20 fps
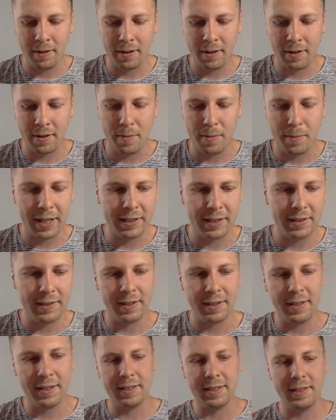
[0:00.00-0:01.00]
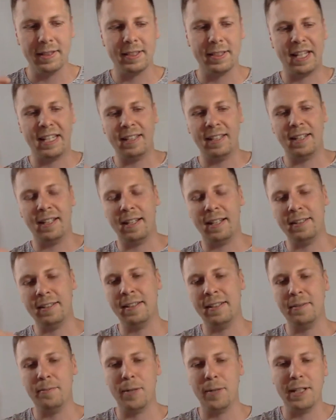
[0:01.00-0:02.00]
competitors, and
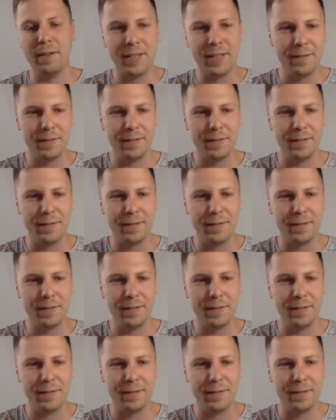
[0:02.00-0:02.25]
one of the